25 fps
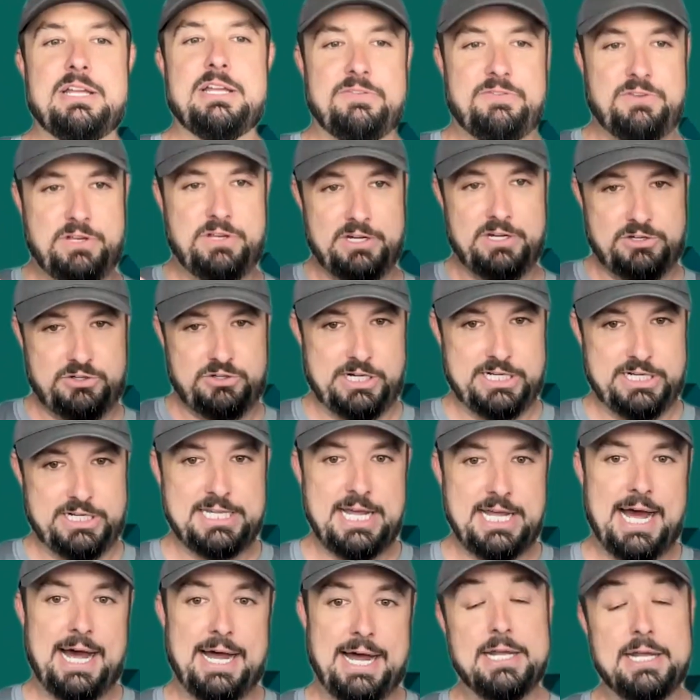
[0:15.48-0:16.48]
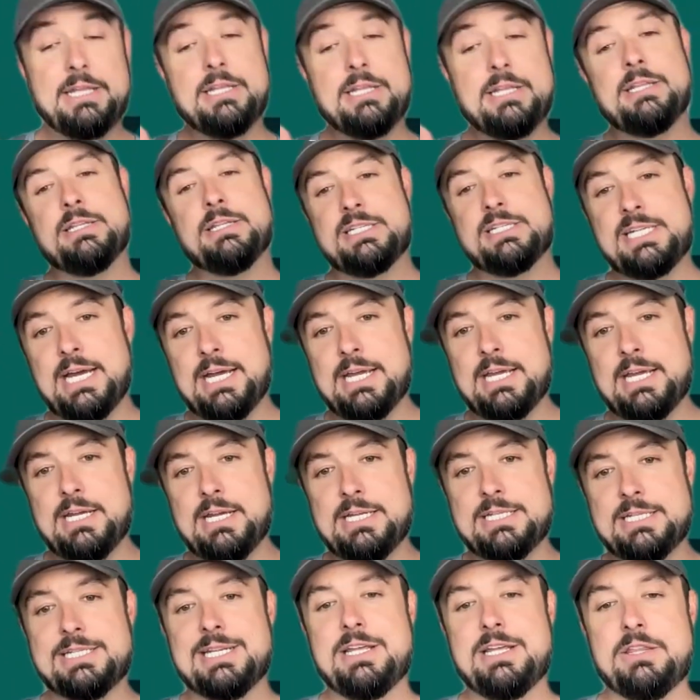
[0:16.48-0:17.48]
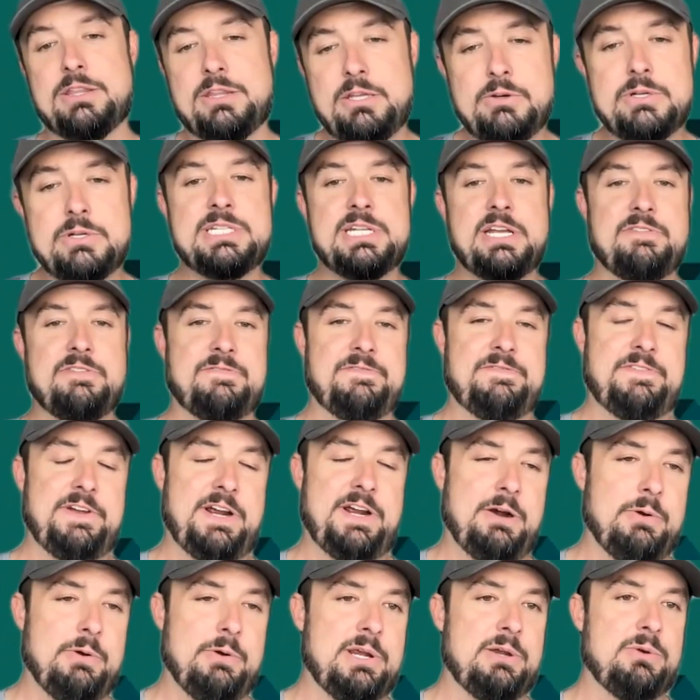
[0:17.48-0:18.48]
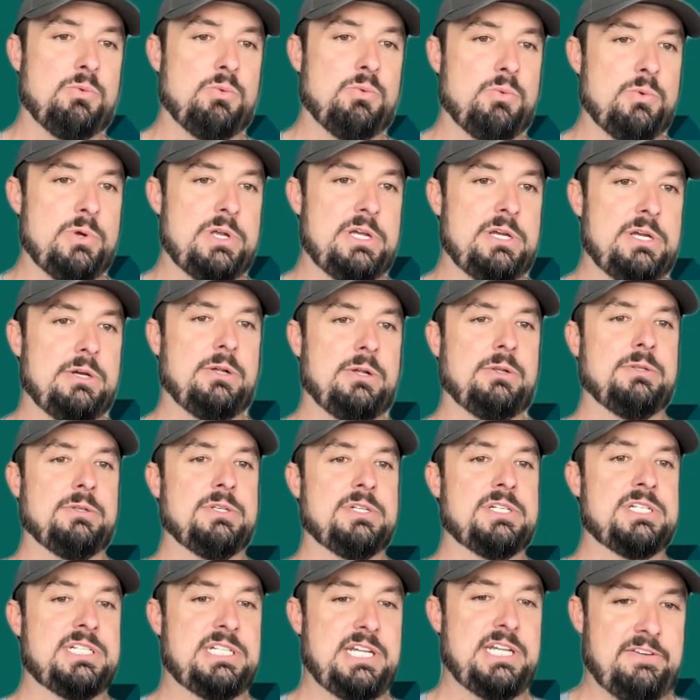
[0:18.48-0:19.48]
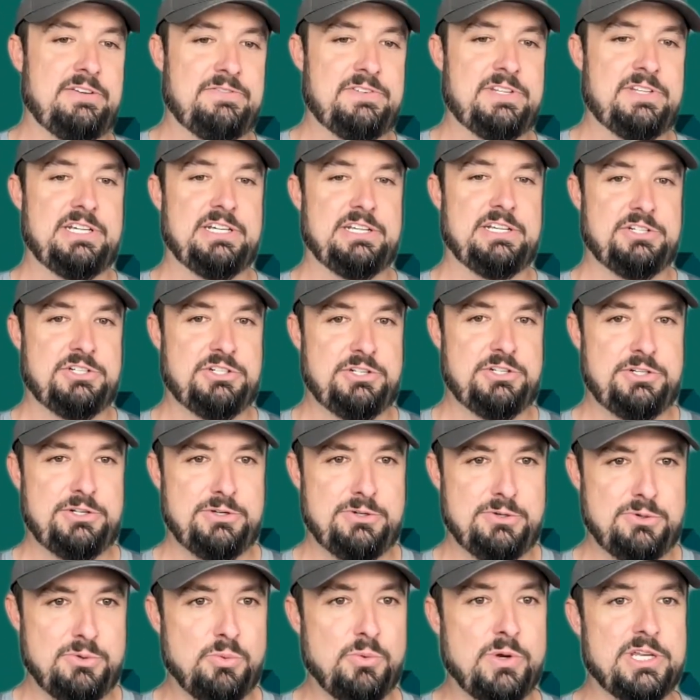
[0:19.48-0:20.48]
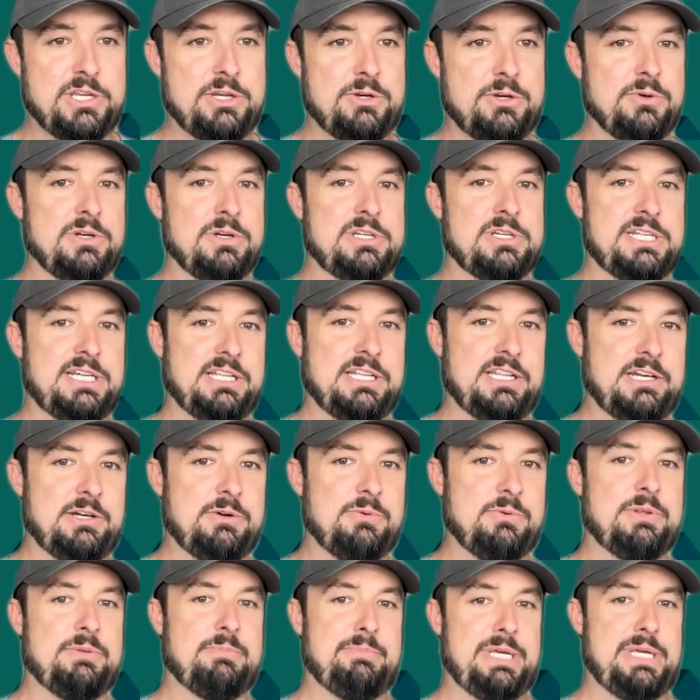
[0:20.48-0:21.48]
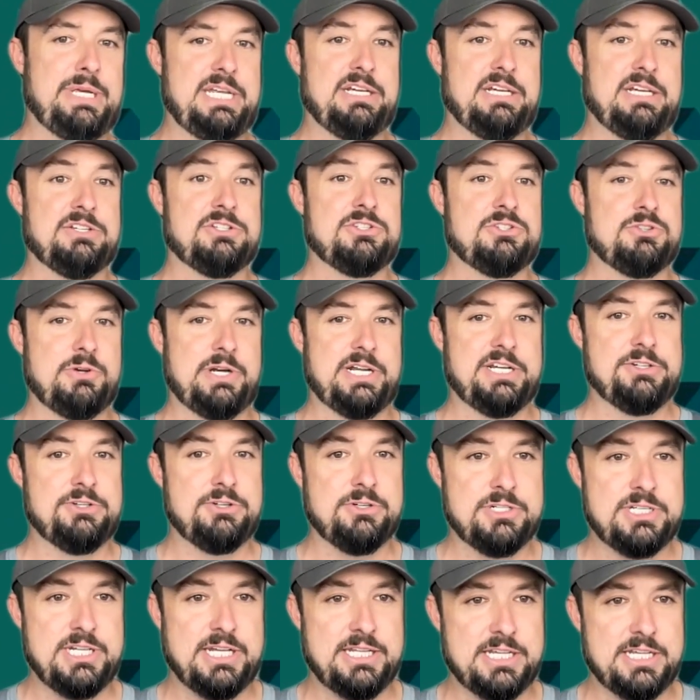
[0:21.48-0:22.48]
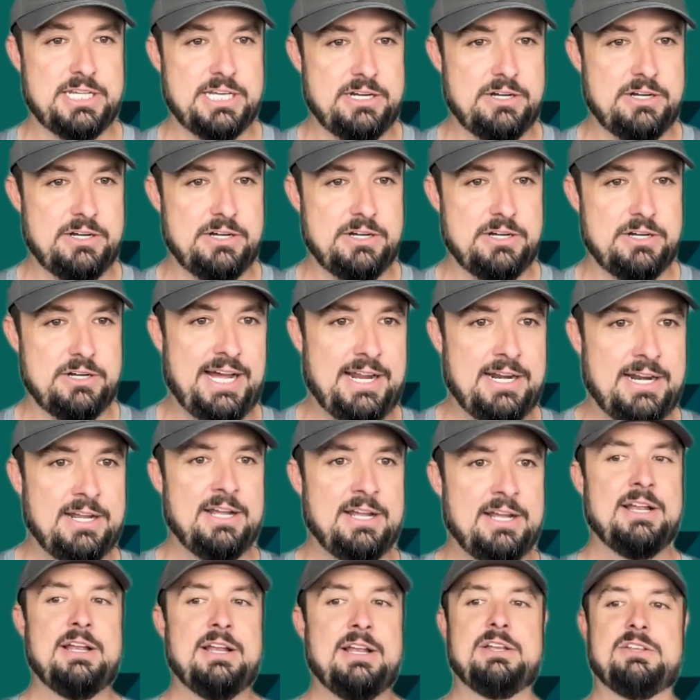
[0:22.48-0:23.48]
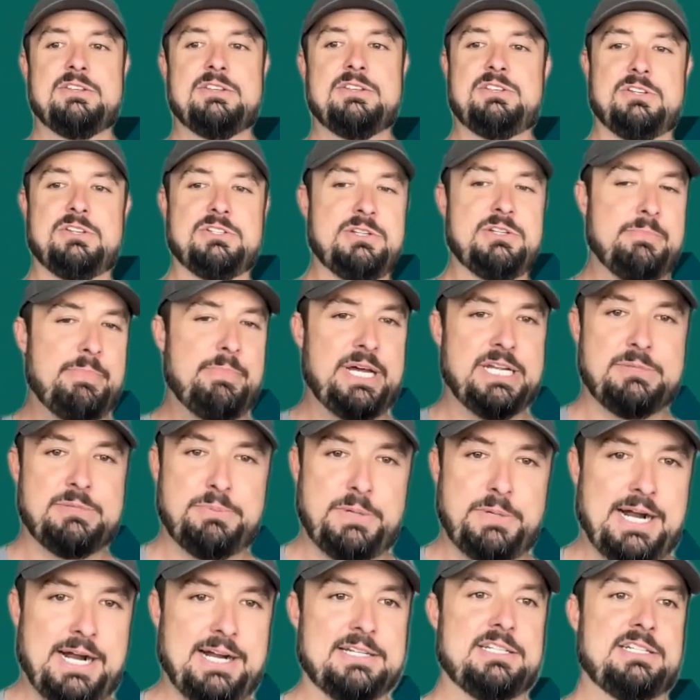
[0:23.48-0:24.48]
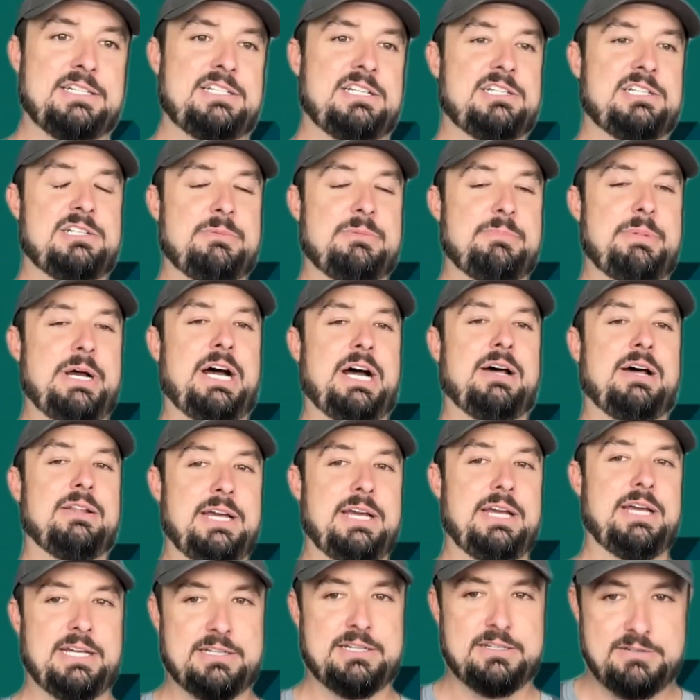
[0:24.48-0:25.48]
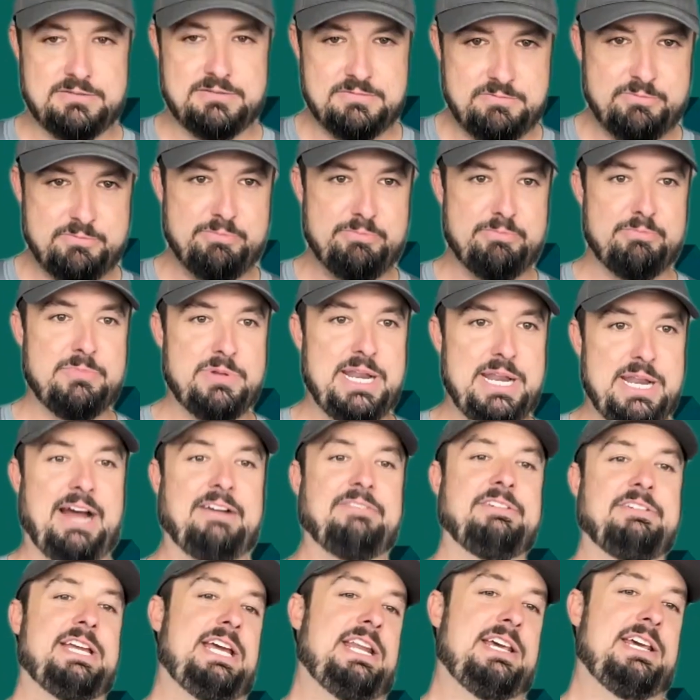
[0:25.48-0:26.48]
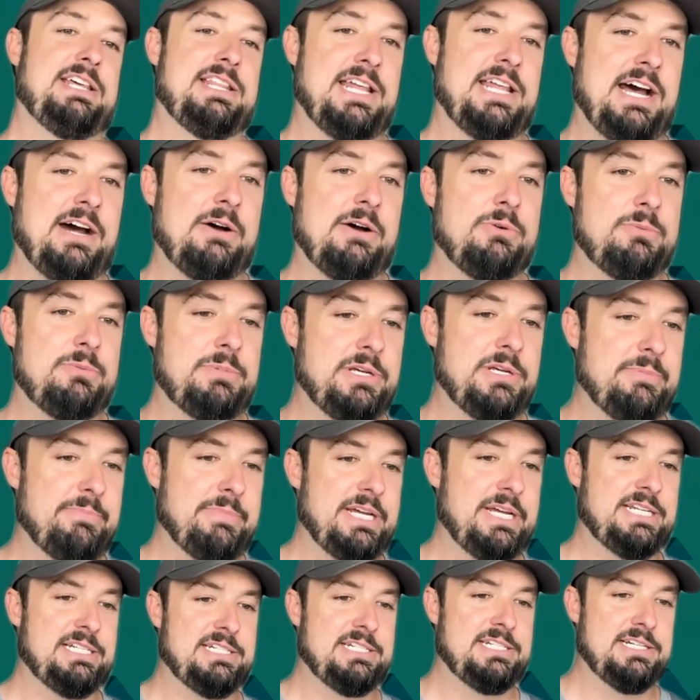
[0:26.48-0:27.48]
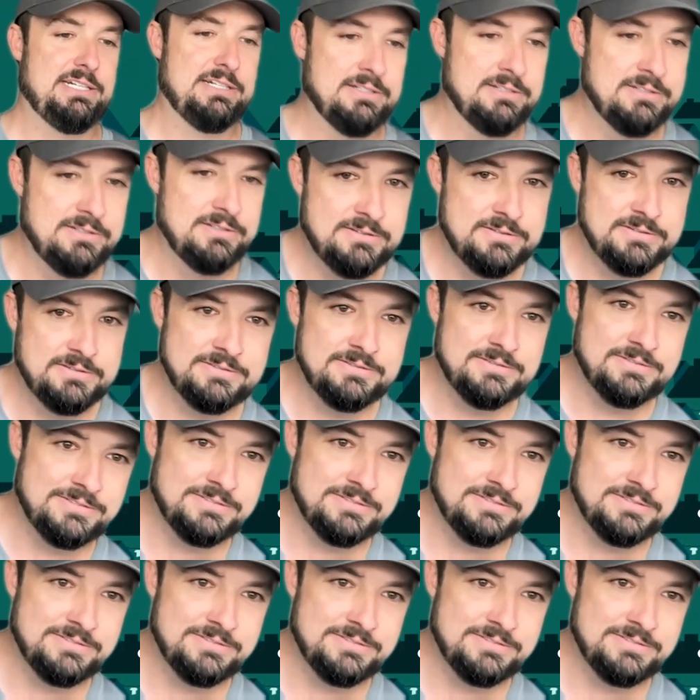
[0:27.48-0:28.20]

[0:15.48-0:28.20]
if you could address that and then the second is there is a very real safety issue when you are dealing with meeting strangers on the internet so some best practices about like navigating that would be amazing I